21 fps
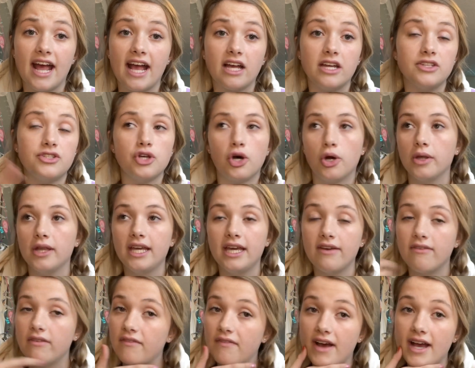could totally
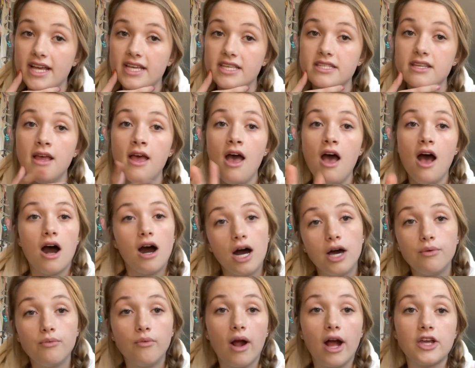give advice
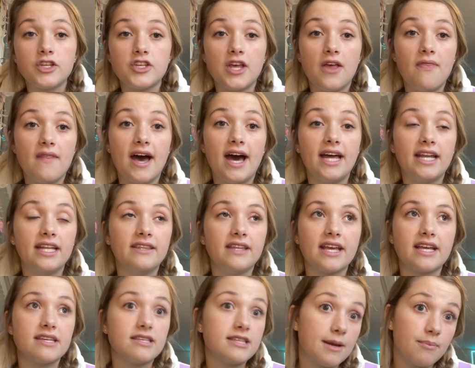on rush and that in
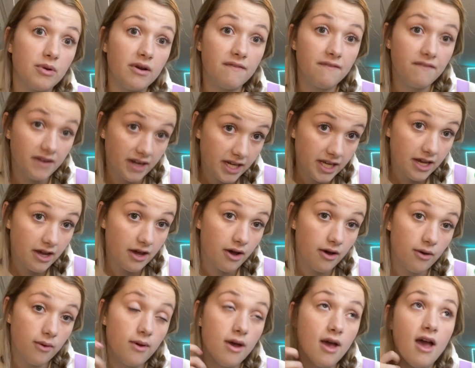like a separate
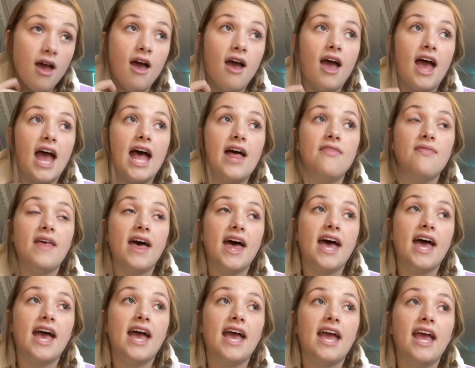video. And
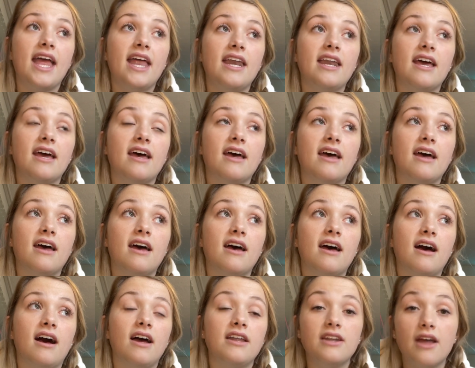then
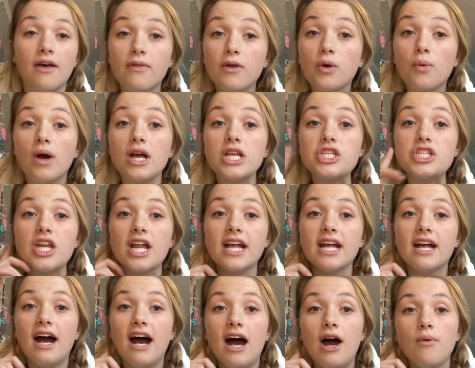another question I
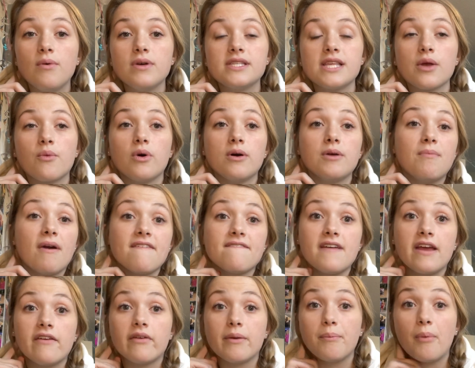got was like what my
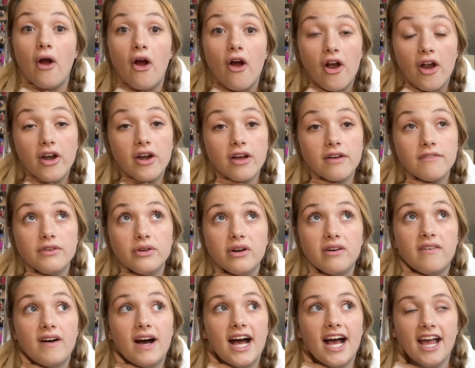favorite part of U
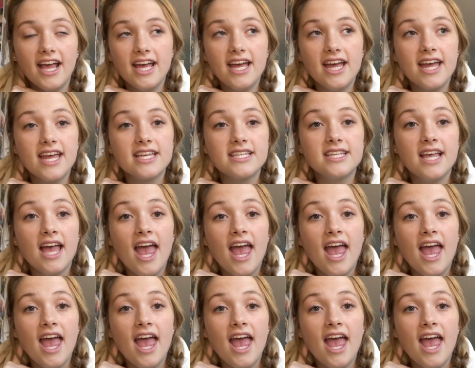of I is,